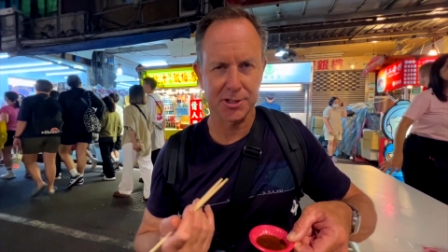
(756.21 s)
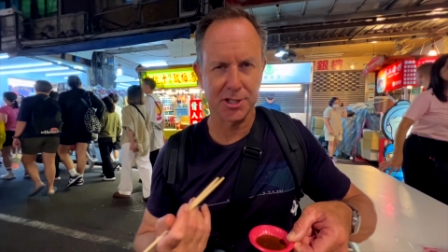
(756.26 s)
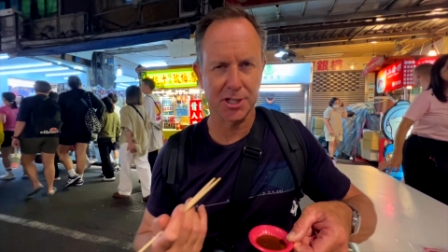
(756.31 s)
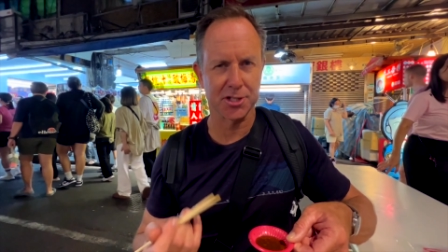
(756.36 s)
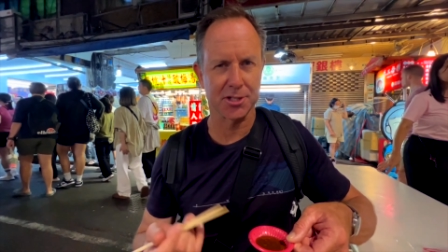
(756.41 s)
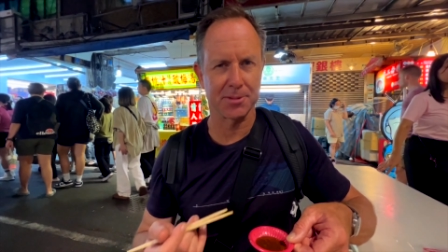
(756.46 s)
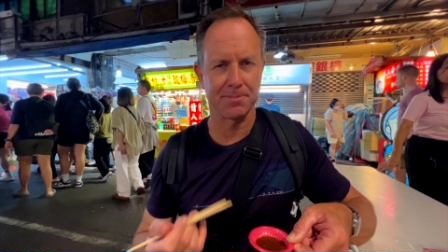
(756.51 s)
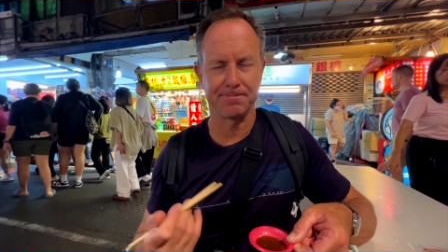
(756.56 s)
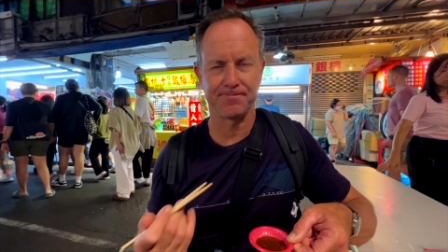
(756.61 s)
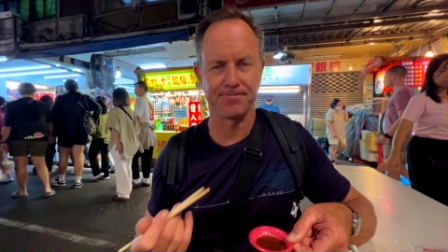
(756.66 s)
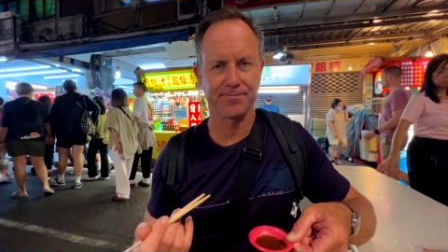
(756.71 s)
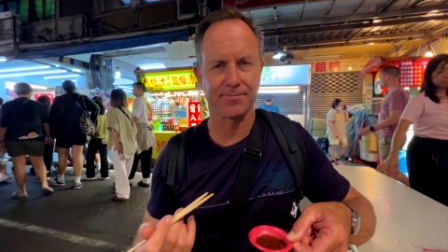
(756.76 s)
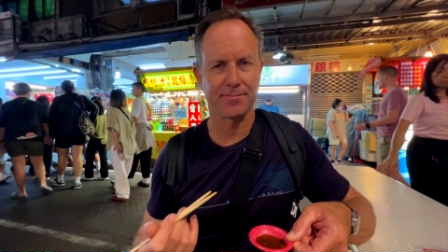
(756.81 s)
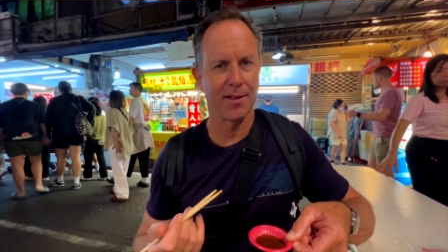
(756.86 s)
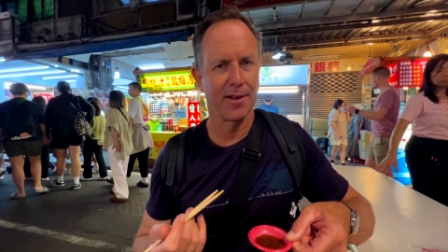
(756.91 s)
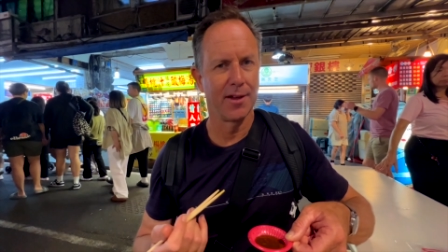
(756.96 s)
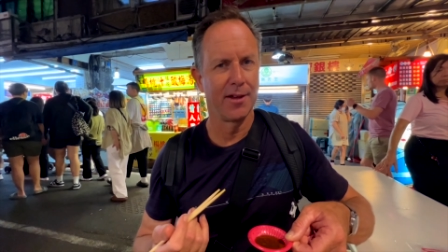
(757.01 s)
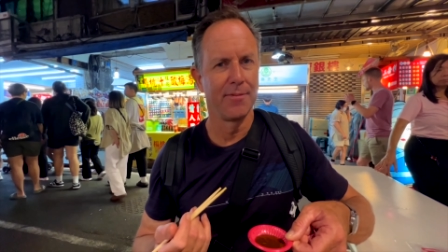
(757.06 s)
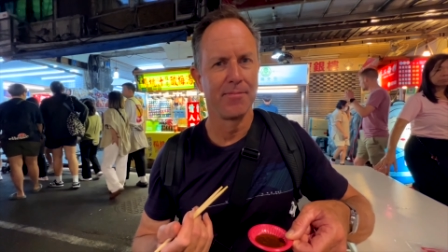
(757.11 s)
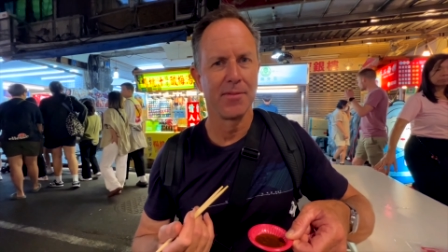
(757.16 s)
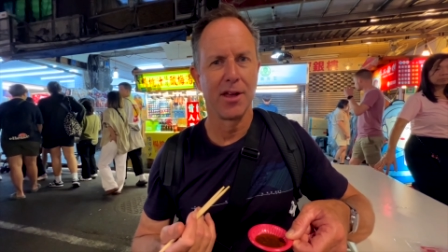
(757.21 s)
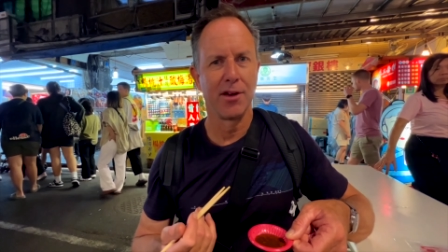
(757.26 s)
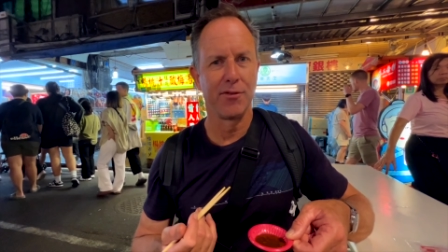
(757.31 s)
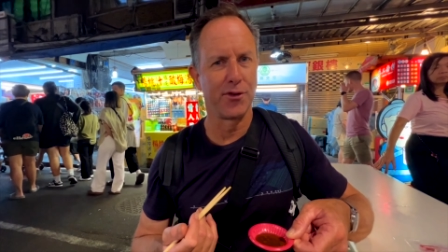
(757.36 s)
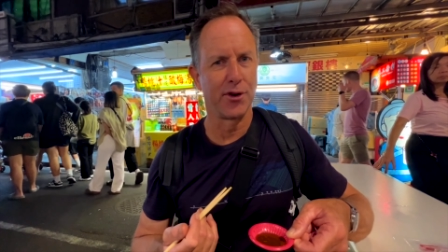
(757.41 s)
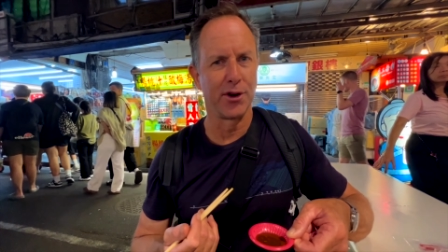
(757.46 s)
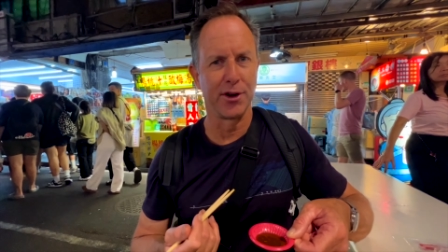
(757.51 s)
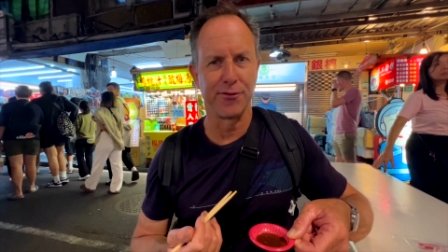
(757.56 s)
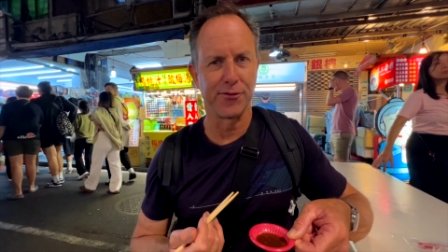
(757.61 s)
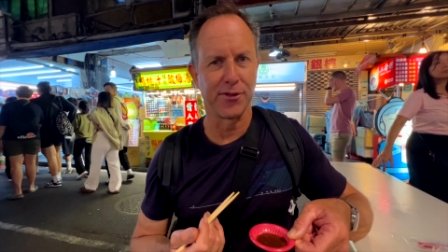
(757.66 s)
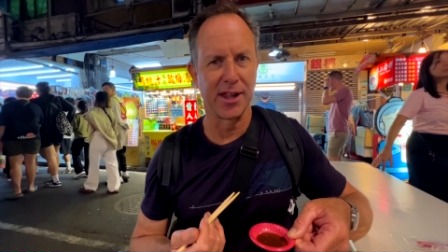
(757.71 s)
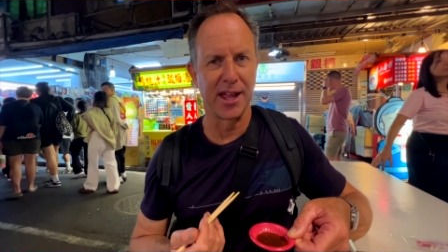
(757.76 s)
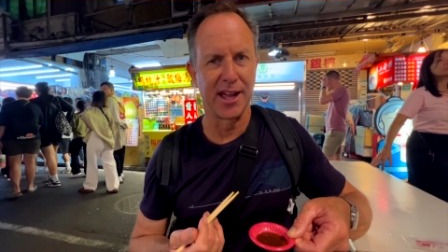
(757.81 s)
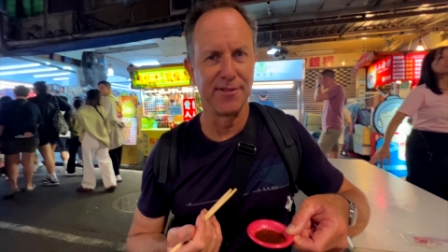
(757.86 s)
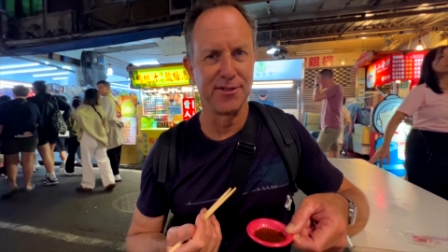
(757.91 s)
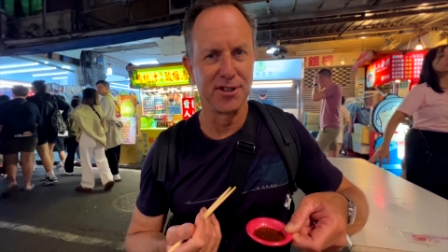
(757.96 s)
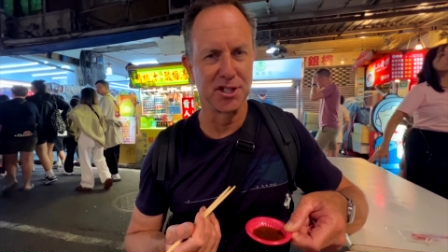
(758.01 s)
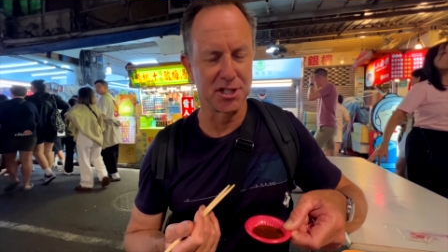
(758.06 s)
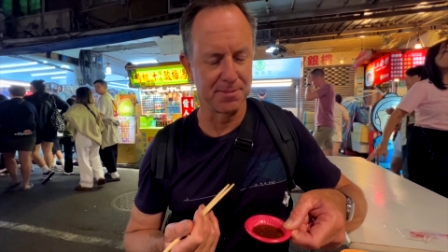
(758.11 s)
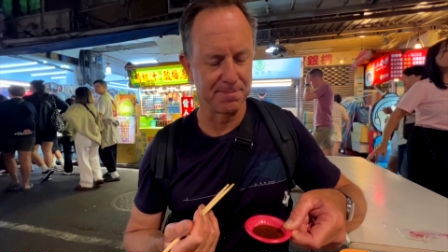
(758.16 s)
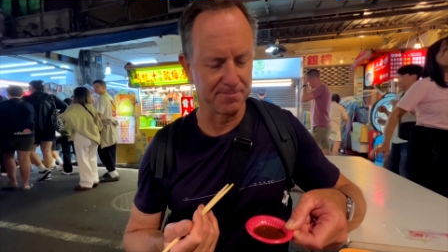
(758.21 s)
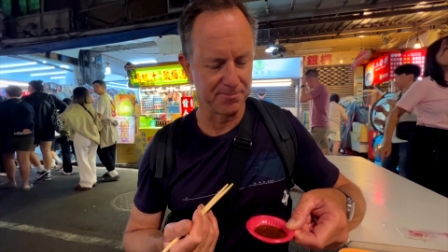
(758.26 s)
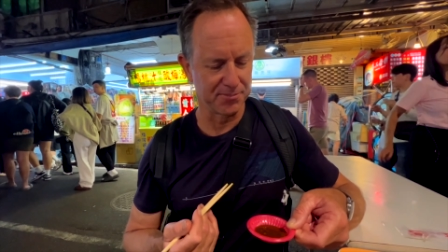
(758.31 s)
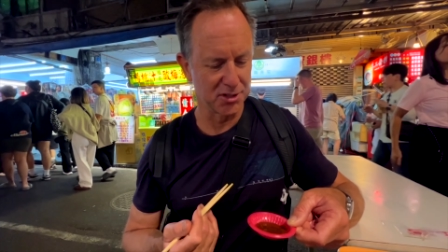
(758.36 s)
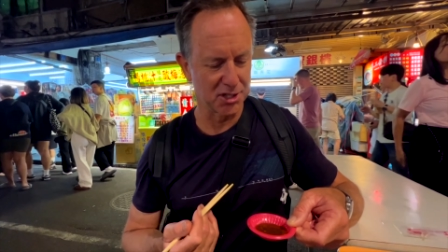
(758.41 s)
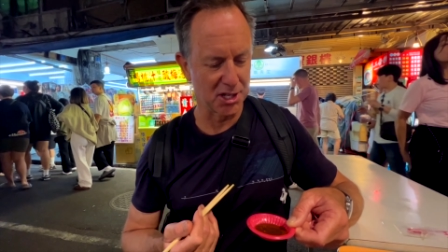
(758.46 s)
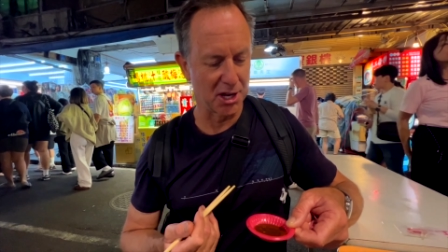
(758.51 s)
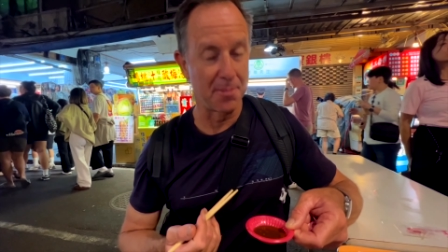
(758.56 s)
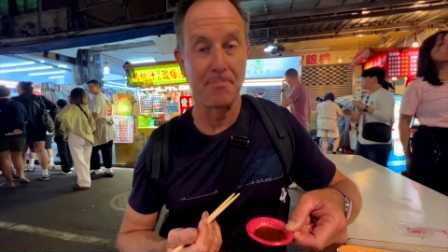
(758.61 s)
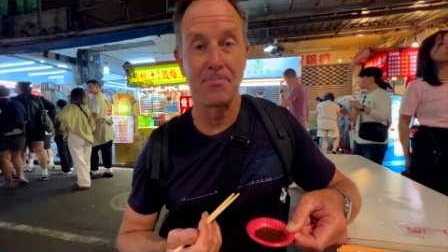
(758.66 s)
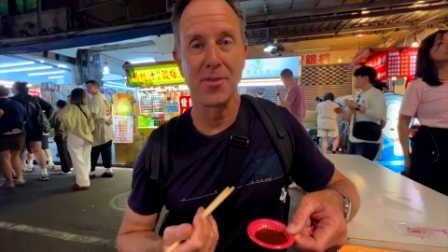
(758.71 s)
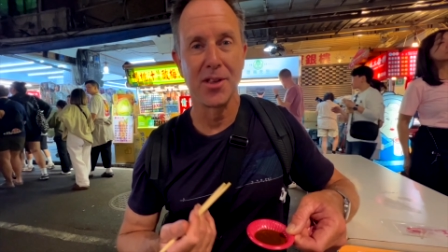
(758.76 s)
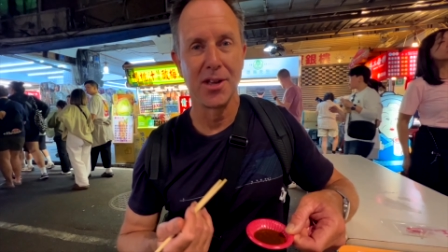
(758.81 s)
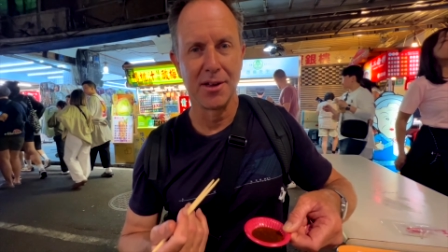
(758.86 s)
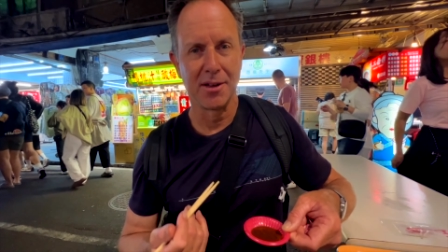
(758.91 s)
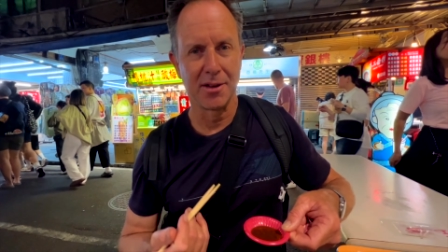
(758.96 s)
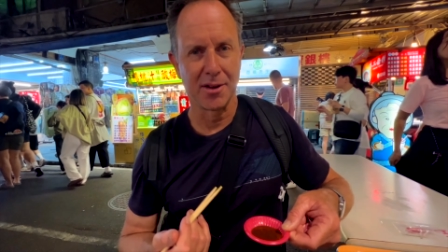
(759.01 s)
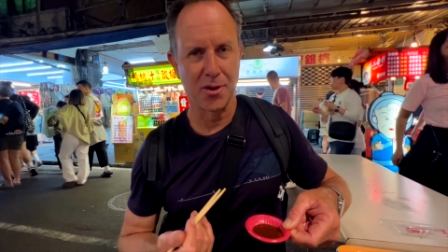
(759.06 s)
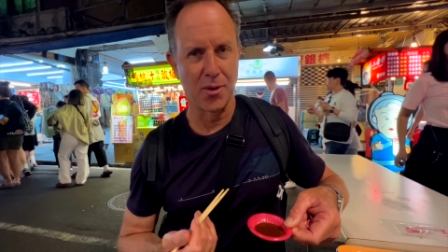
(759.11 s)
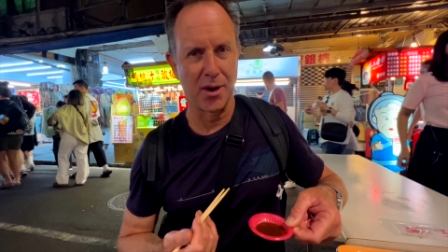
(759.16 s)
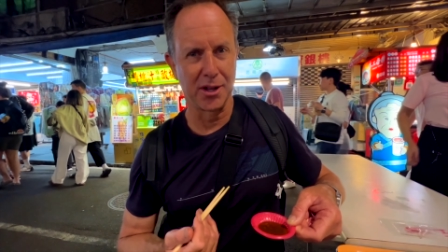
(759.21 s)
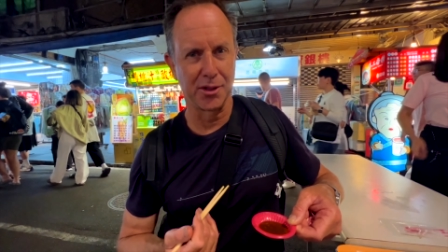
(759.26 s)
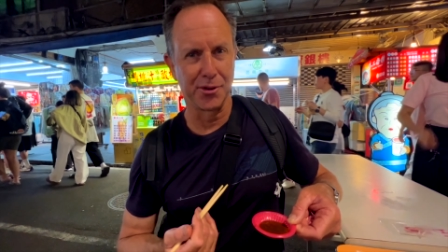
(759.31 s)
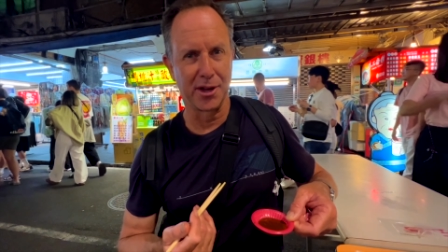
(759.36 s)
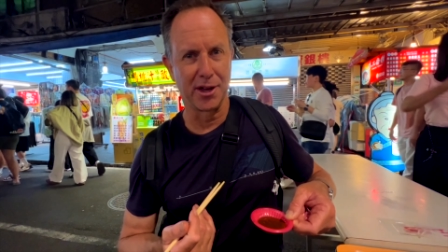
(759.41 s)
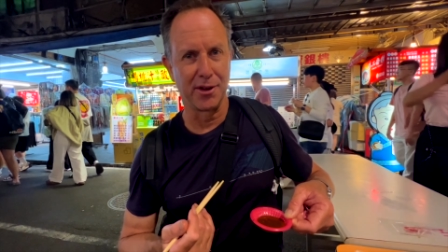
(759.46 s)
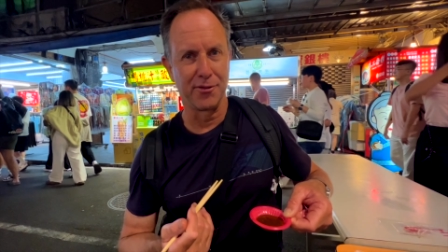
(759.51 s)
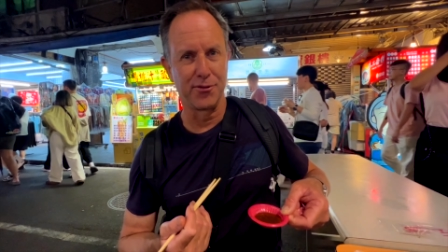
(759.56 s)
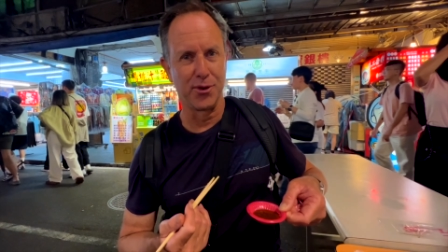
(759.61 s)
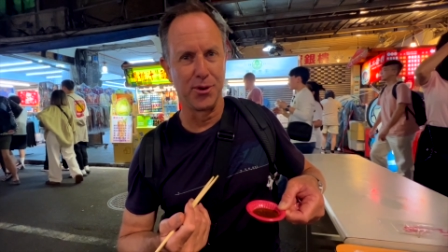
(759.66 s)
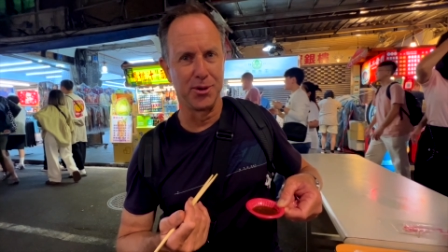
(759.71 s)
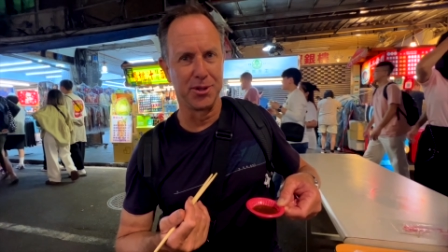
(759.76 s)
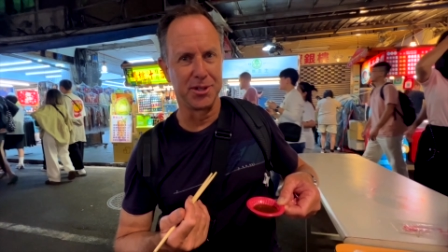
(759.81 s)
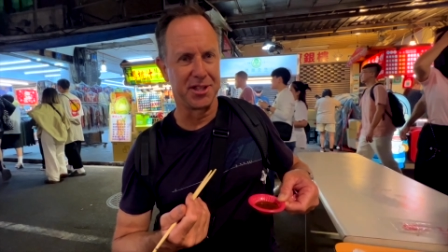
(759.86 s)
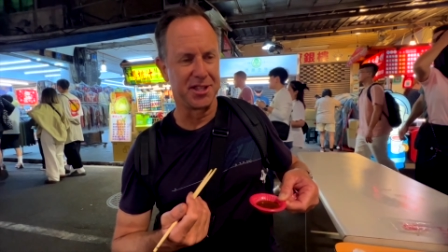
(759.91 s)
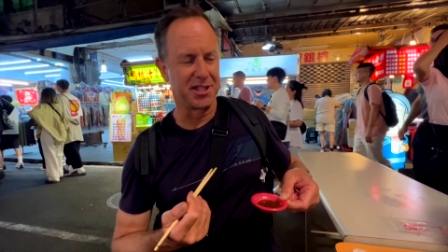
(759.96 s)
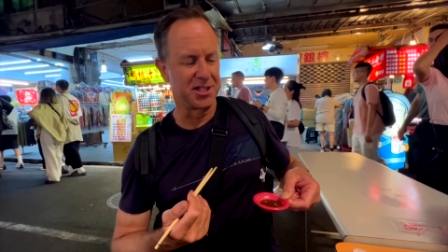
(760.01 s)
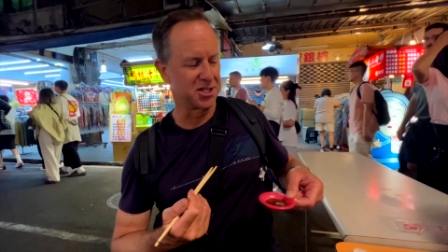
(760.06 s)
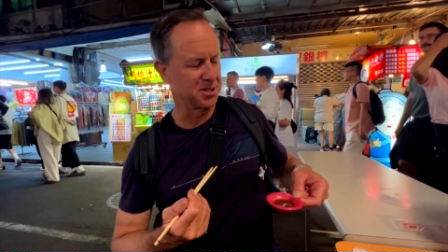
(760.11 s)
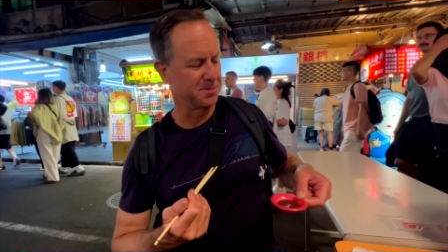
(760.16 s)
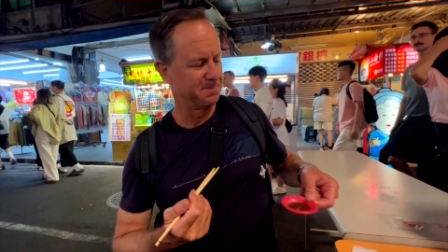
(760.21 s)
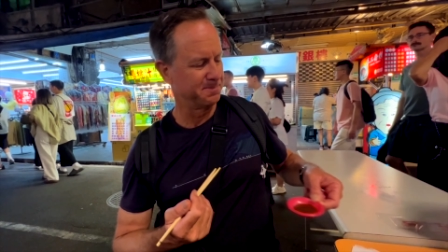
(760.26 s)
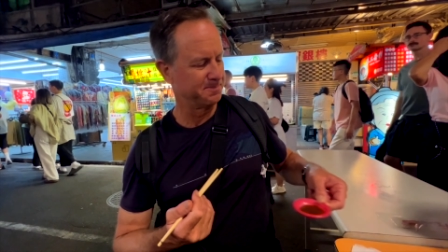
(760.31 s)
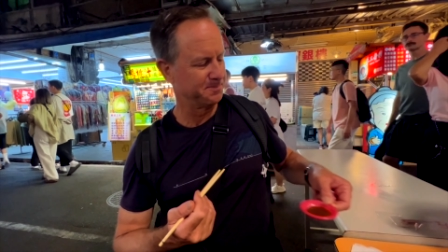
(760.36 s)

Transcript: Just very flavoursome. So quite looking forward to this.